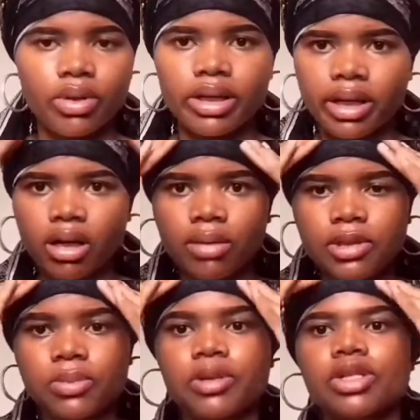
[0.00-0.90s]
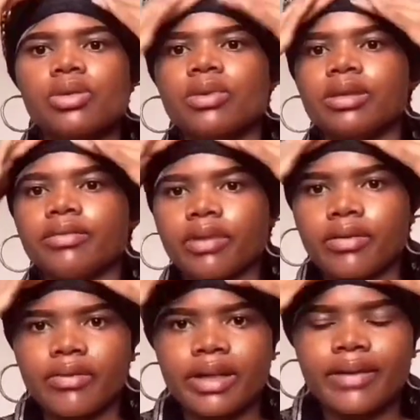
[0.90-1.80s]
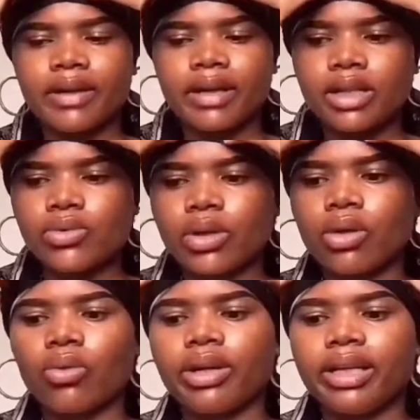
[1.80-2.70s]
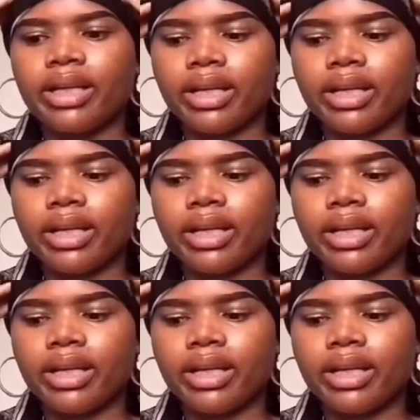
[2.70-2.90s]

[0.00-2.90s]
really helps, especially with the beautiful life. It gets really oily,